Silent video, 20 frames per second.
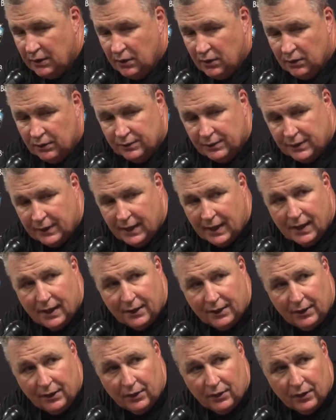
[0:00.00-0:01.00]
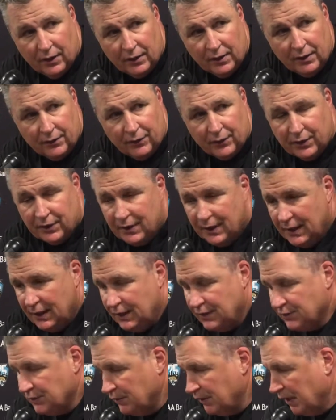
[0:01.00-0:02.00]
when you get out here on a different
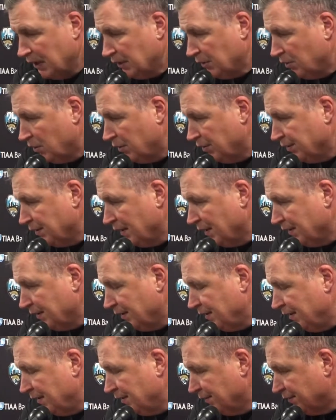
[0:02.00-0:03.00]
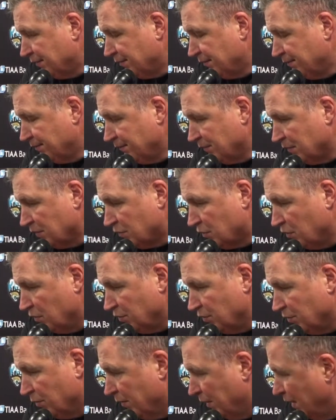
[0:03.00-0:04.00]
stage and you get started out there, it just
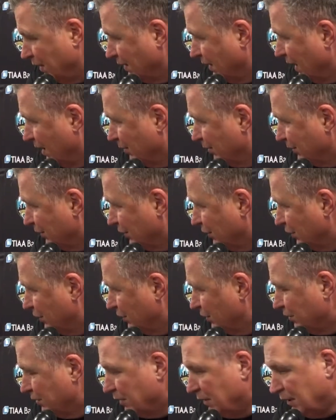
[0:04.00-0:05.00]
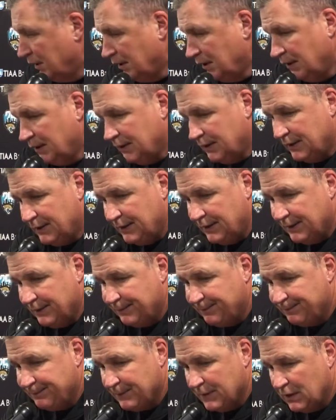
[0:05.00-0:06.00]
shows you what he's able to do.
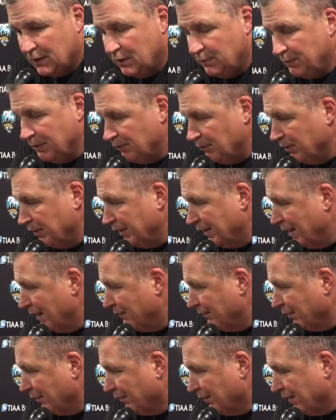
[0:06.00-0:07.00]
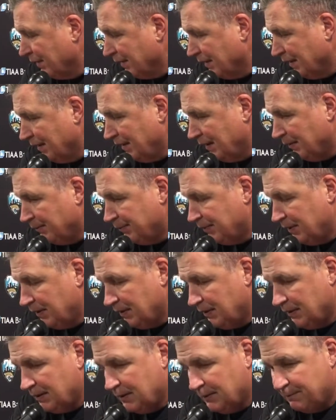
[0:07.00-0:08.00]
He's been really having a great camp.
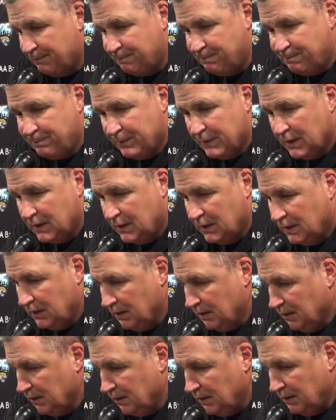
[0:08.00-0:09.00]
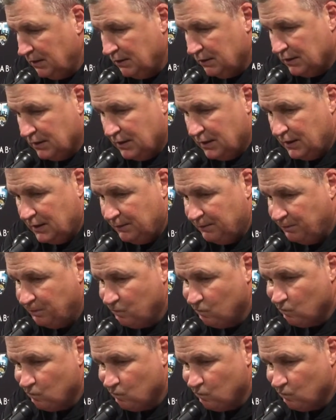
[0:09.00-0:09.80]
He's a